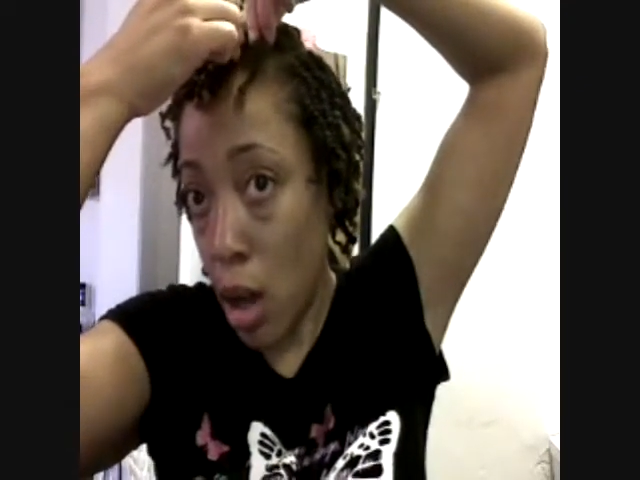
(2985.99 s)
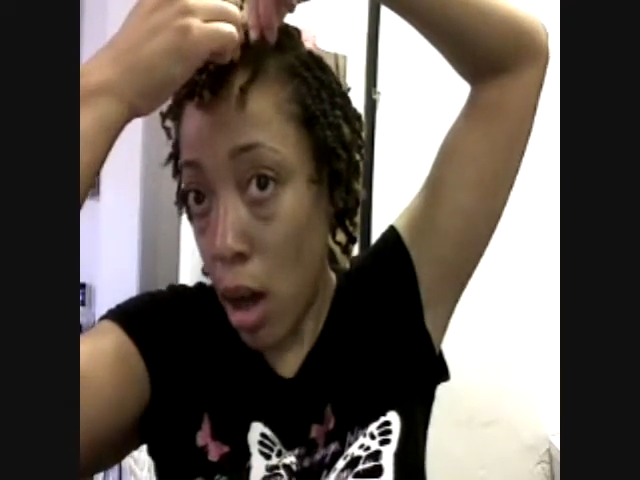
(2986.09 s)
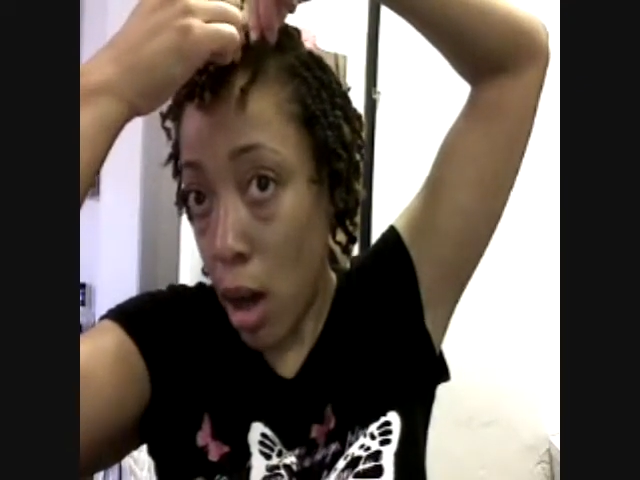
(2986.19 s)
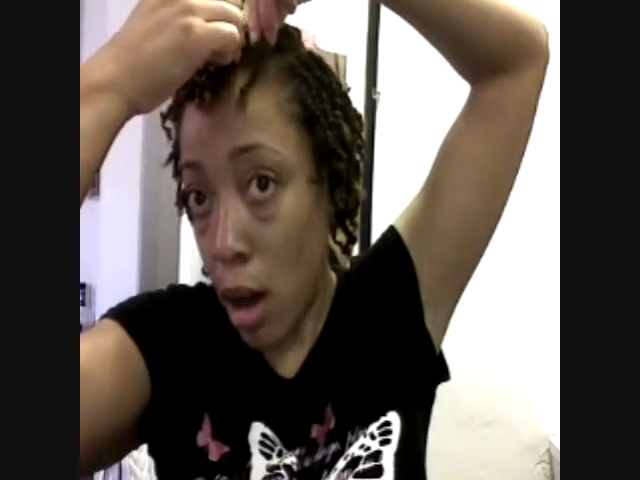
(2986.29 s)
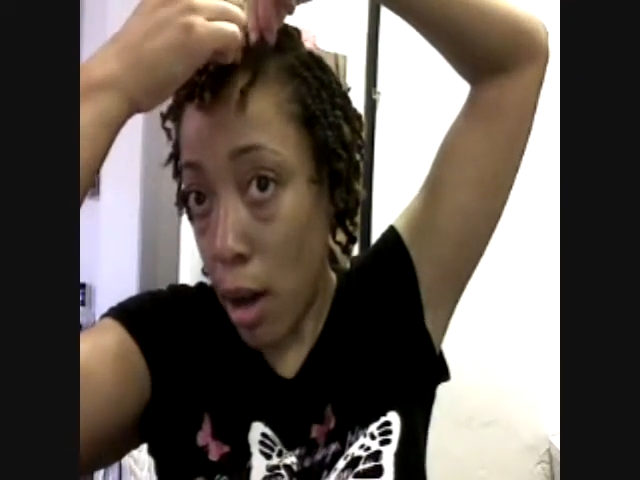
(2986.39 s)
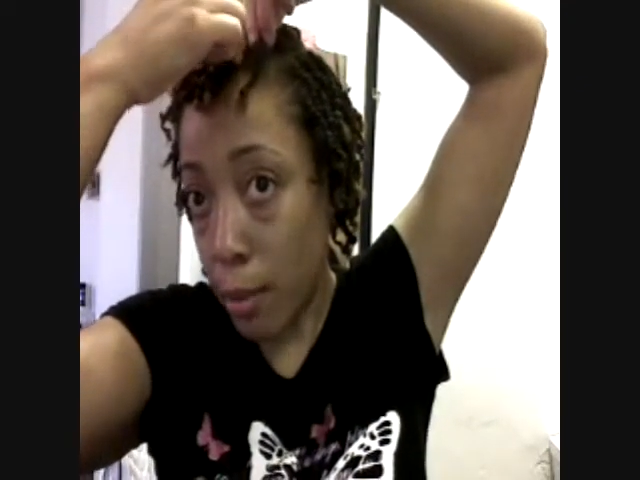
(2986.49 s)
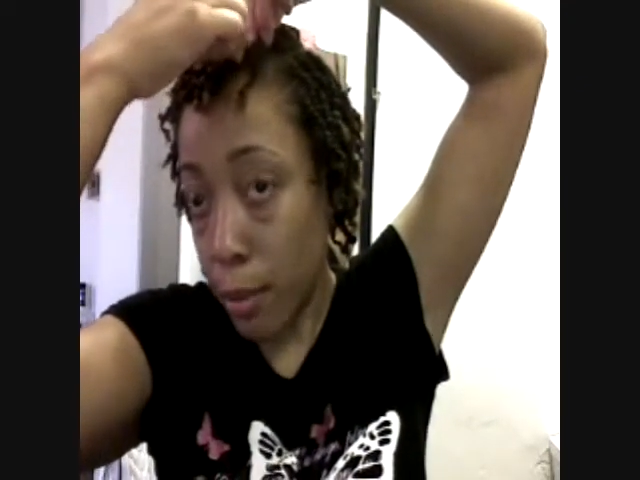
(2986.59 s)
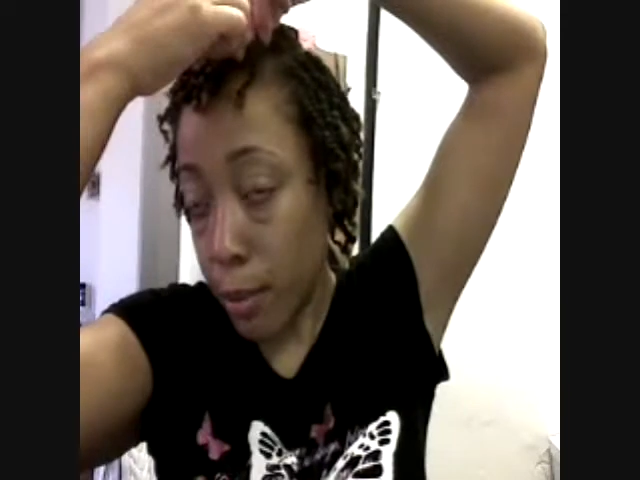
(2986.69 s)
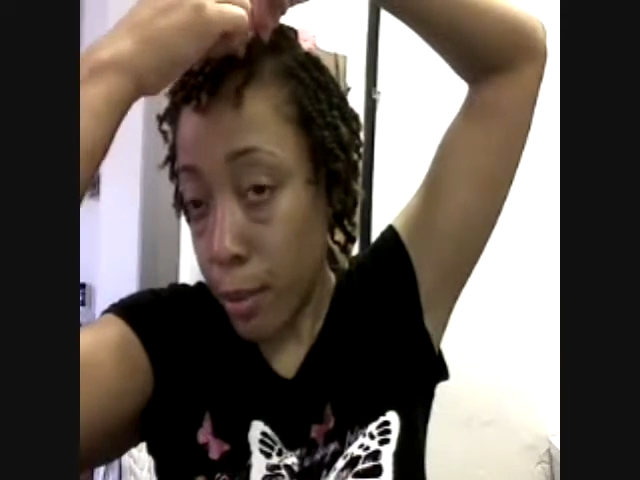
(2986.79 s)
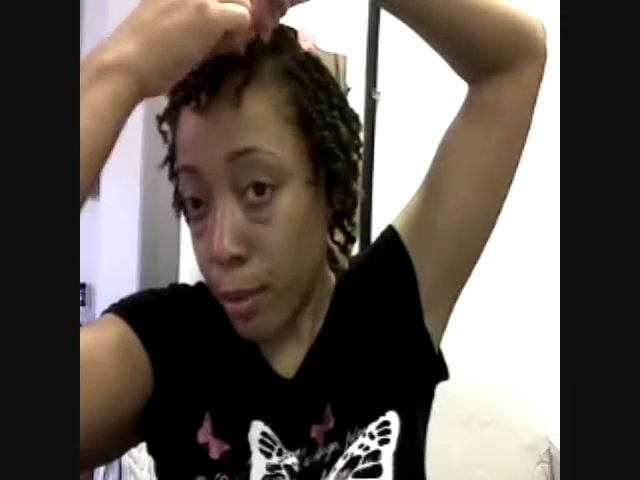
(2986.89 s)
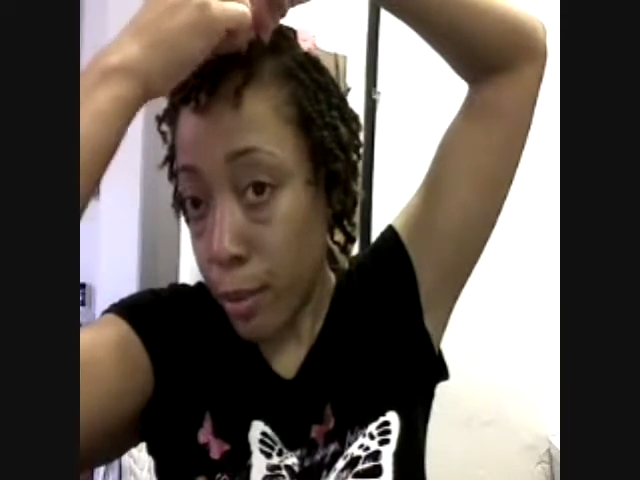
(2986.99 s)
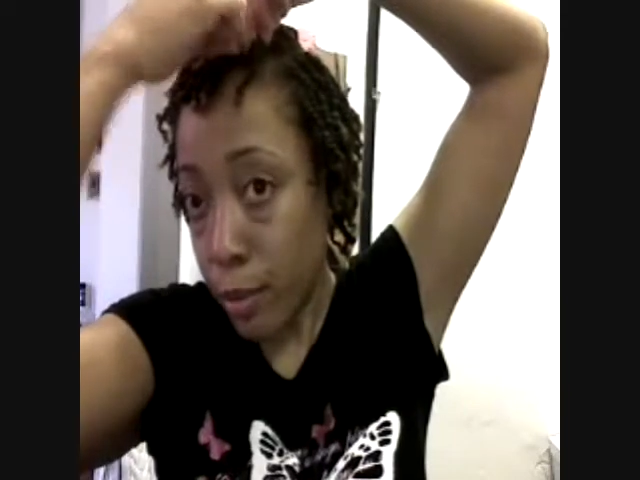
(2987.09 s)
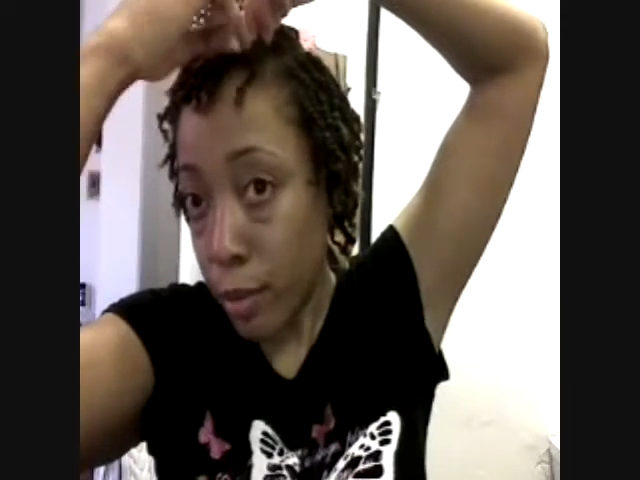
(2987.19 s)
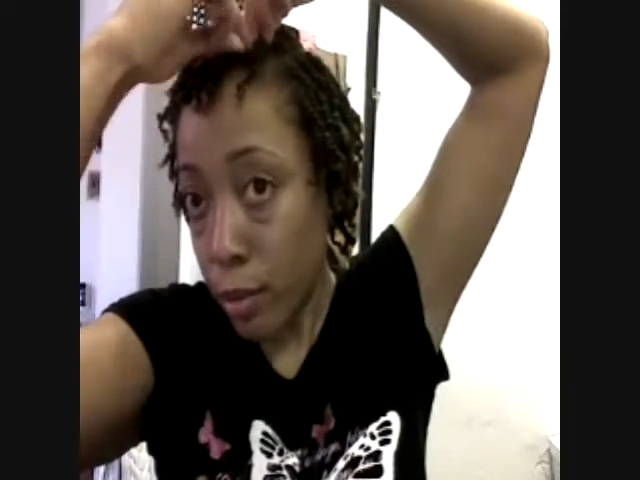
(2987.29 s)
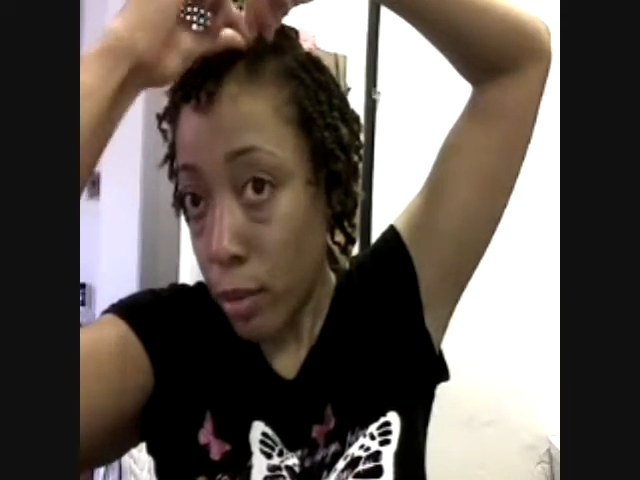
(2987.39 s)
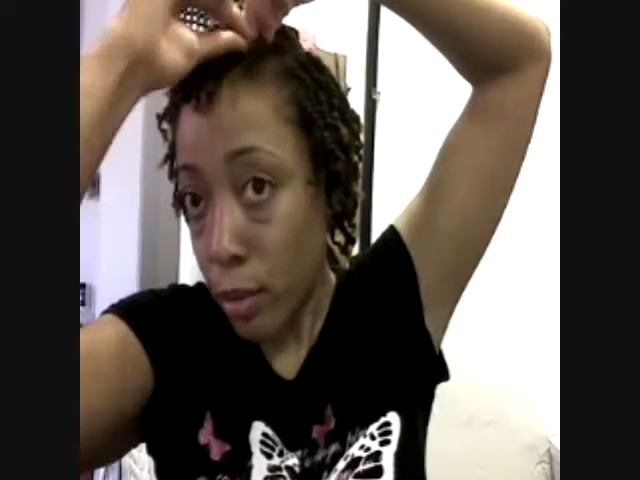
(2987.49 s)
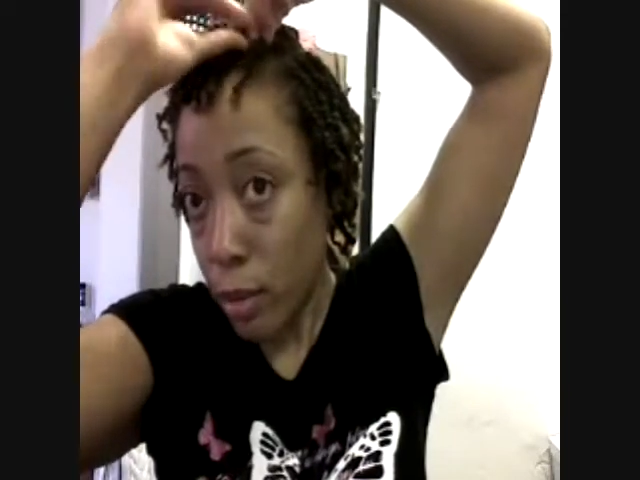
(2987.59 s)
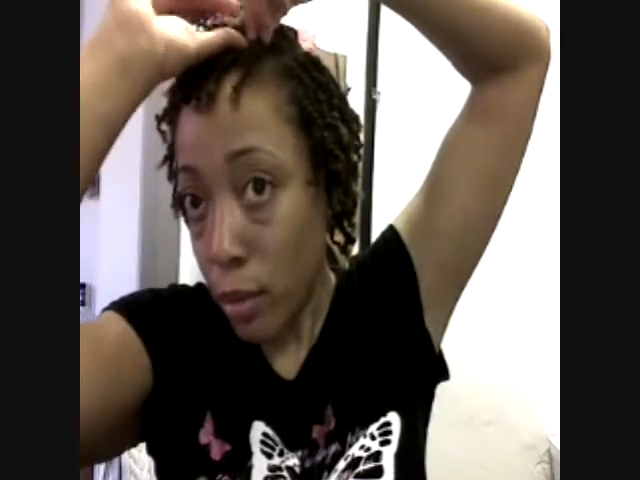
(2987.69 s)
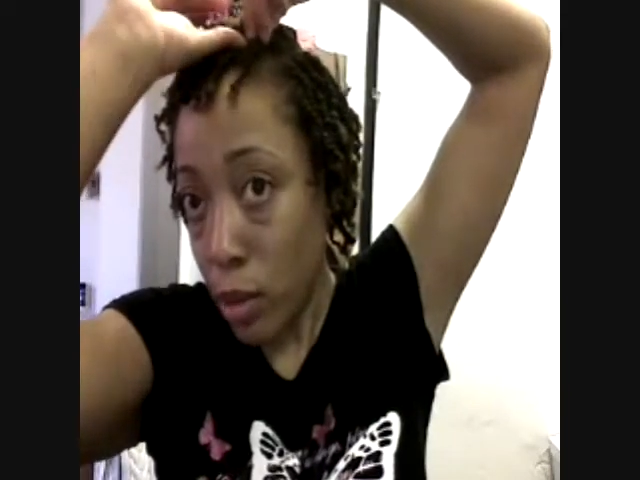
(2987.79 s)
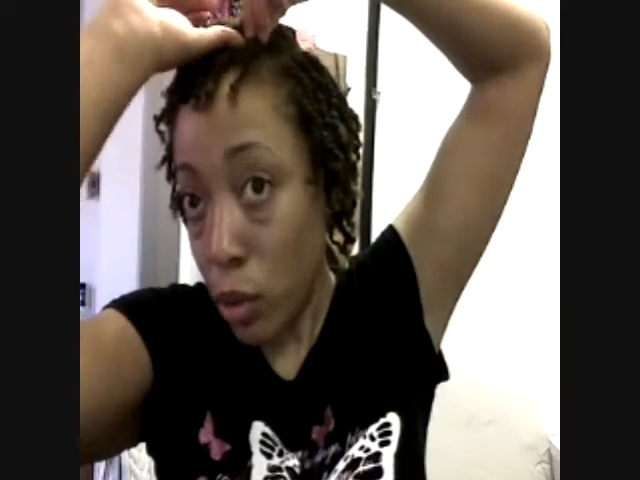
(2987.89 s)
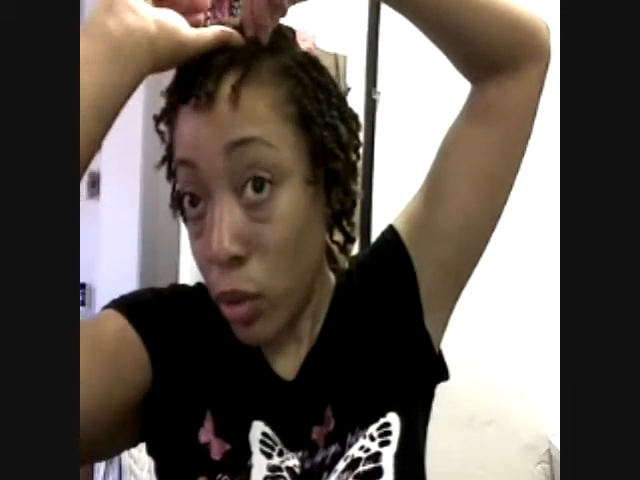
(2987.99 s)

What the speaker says: you